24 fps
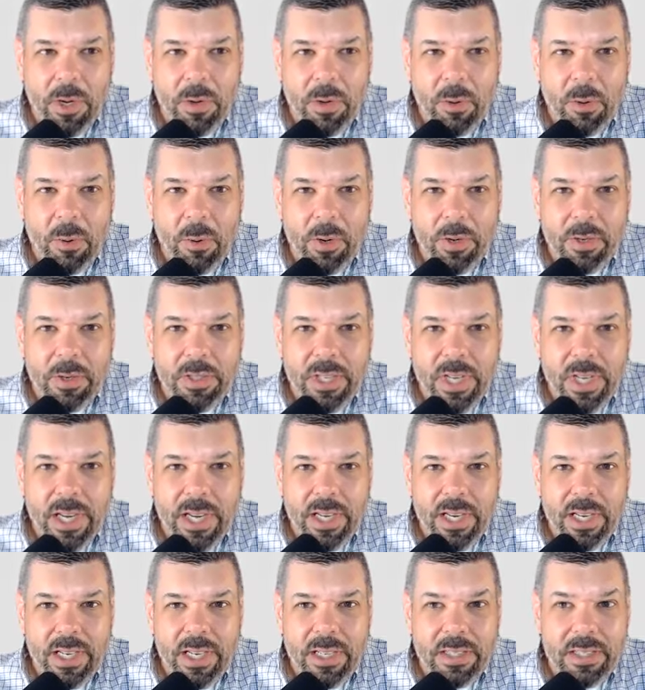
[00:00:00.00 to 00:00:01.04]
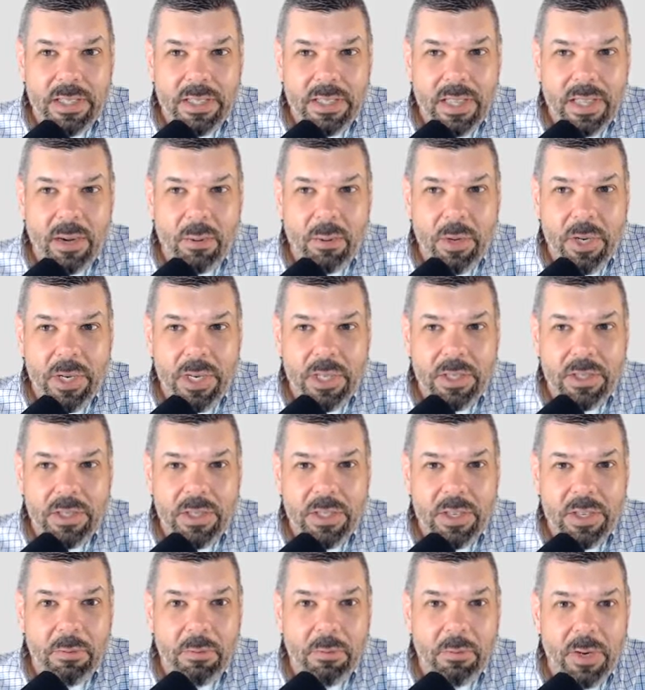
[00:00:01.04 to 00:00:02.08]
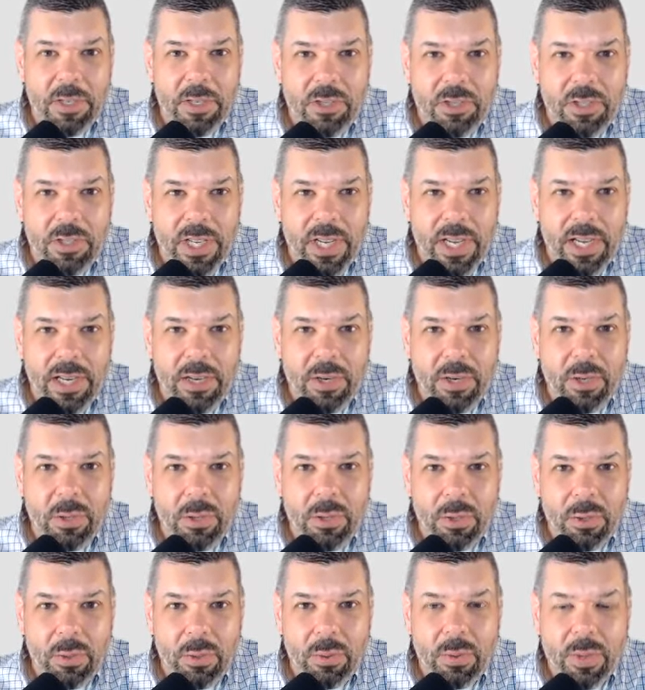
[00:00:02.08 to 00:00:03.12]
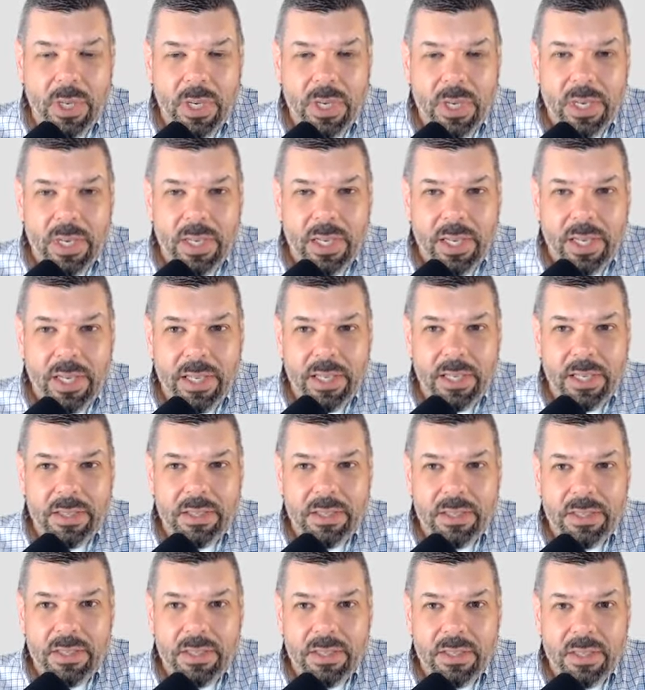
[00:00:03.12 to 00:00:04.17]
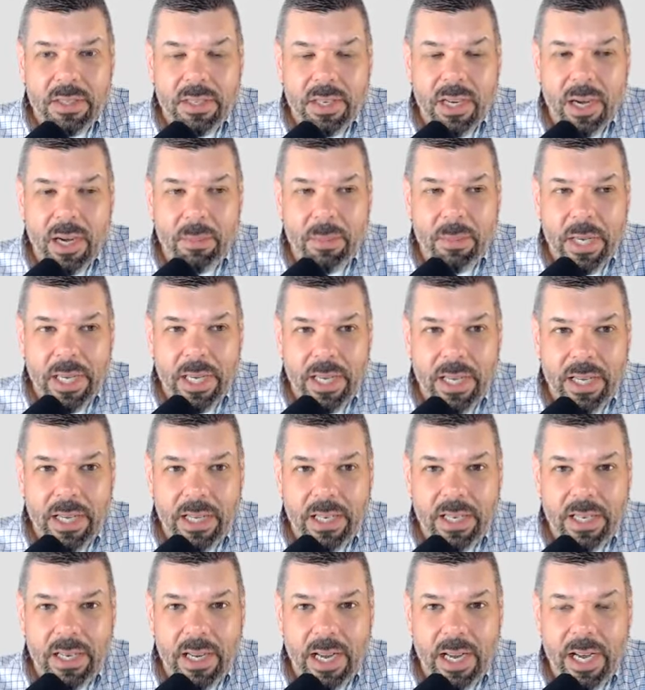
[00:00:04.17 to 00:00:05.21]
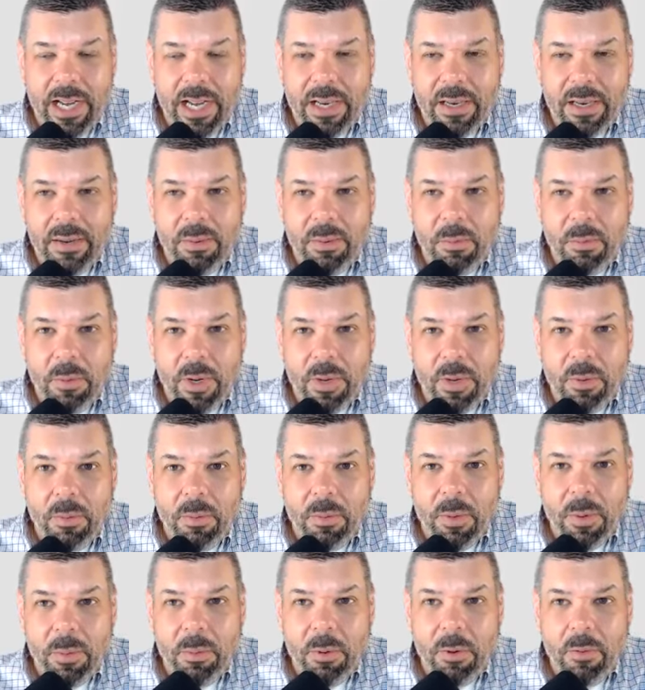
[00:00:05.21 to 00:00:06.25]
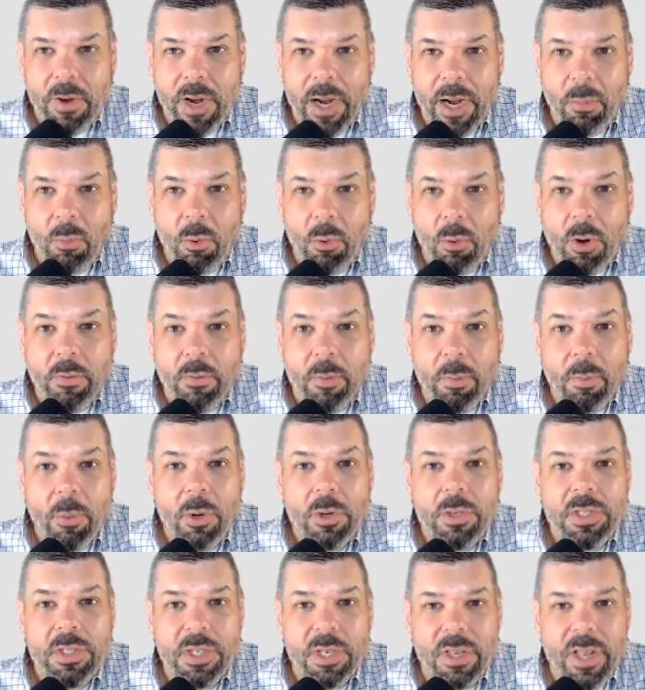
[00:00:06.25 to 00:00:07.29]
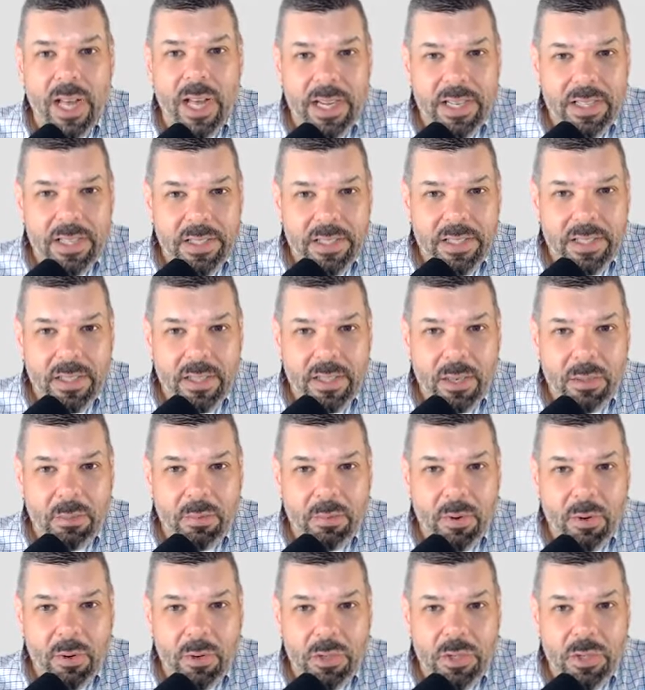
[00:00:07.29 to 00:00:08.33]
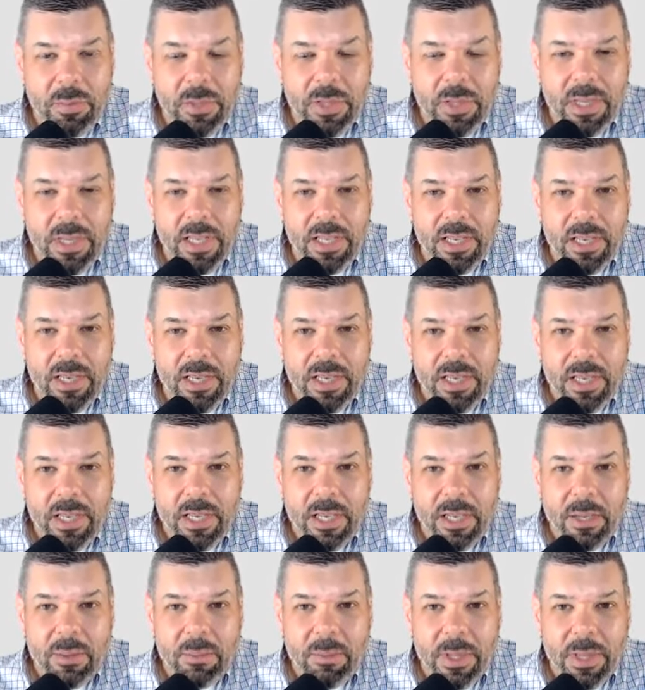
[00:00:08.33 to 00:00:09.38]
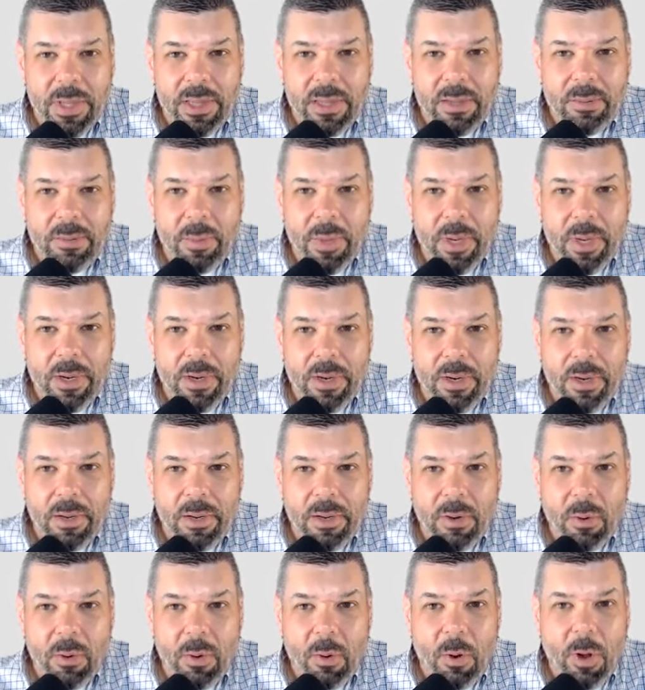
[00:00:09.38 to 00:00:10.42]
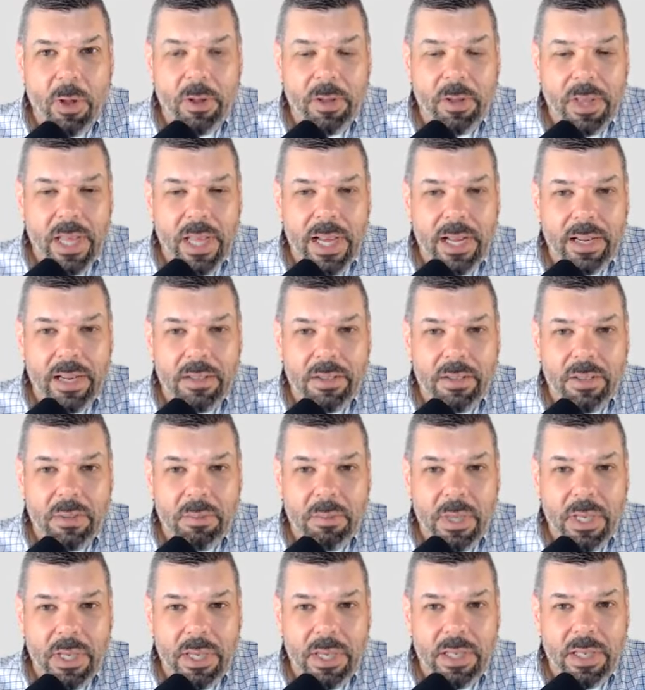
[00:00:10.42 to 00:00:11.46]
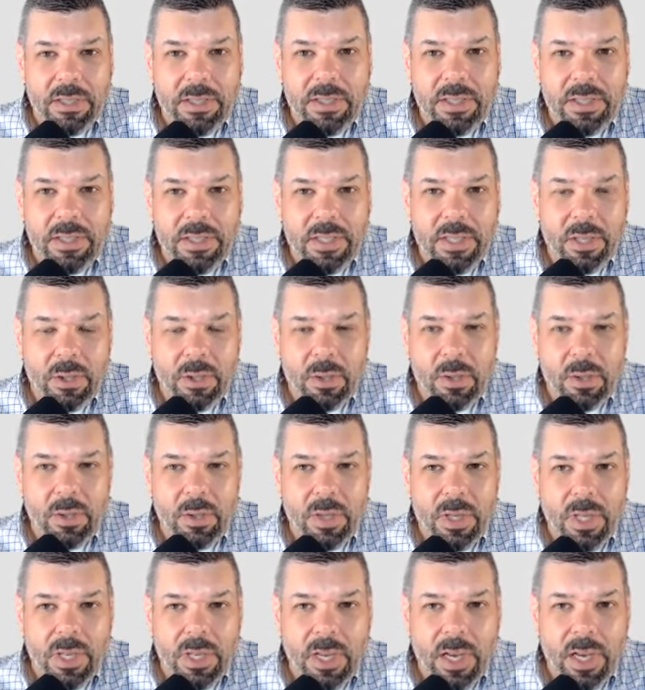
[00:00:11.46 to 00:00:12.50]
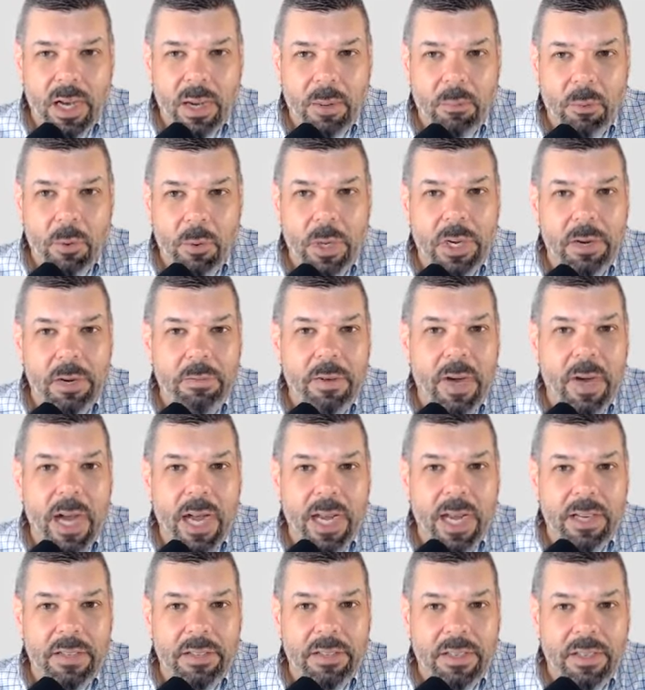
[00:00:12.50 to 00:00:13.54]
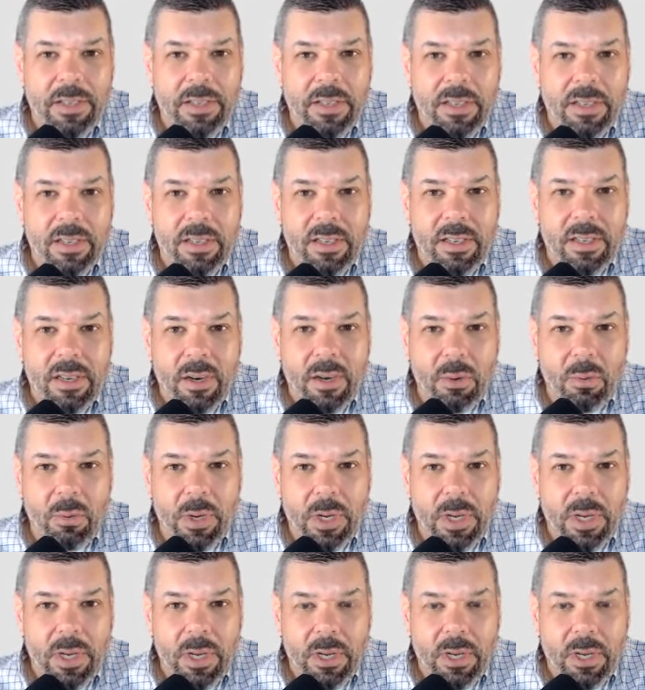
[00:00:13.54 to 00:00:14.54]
you're saying is that we need to differentiate who is coming in, and we provide more of a personalized approach. But then, but all of that to me is still predefined. We're